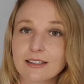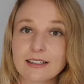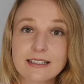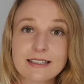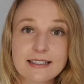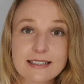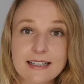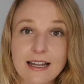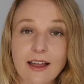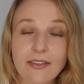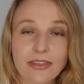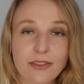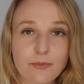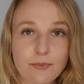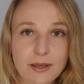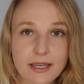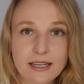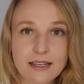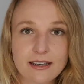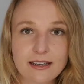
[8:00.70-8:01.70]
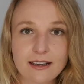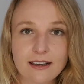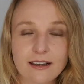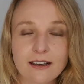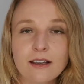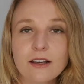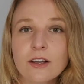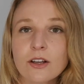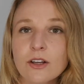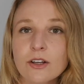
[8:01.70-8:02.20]
let's start the meeting.
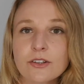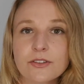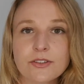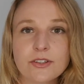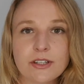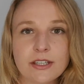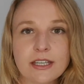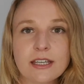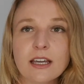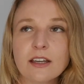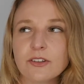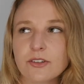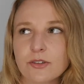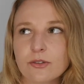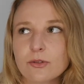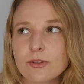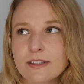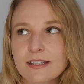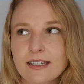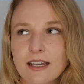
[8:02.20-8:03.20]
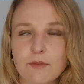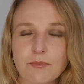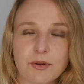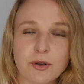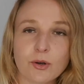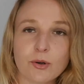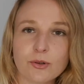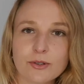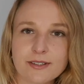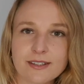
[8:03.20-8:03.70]
So here you could say
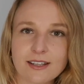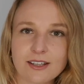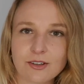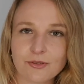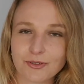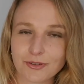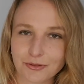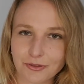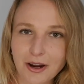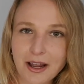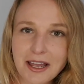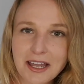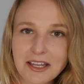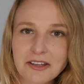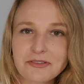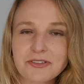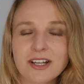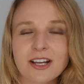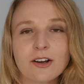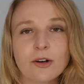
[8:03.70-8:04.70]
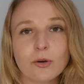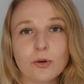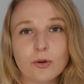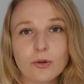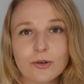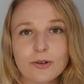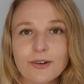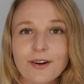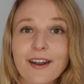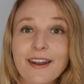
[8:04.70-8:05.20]
because that you've arrived,
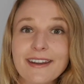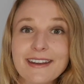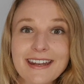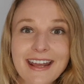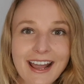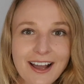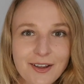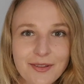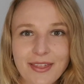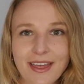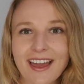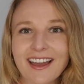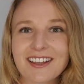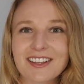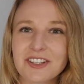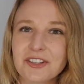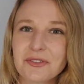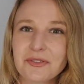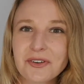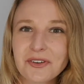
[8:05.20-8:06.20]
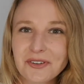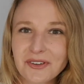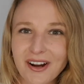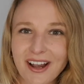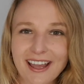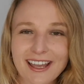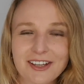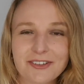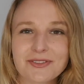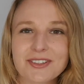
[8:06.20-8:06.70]
or now that you've
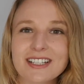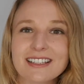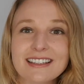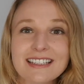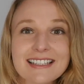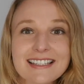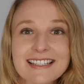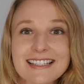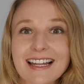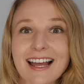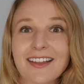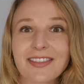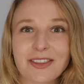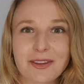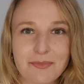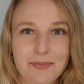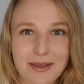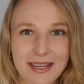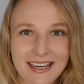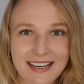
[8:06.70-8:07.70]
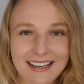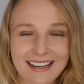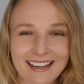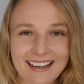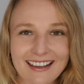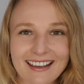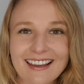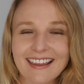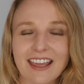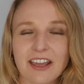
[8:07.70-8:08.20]
arrived, let's start the
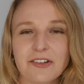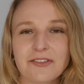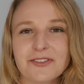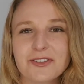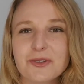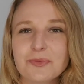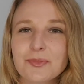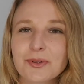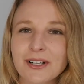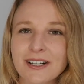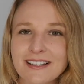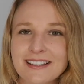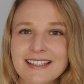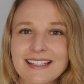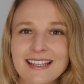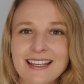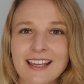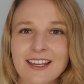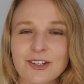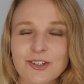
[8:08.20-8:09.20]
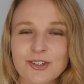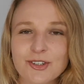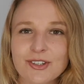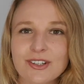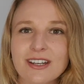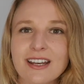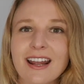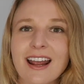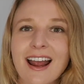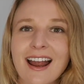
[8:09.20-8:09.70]
meeting. Careful
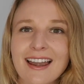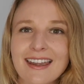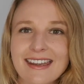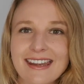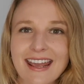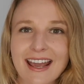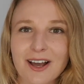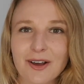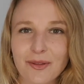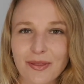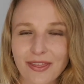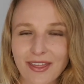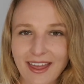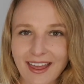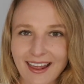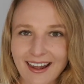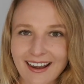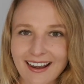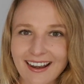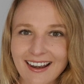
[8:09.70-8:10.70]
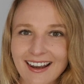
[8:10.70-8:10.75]
pronunciation, now that.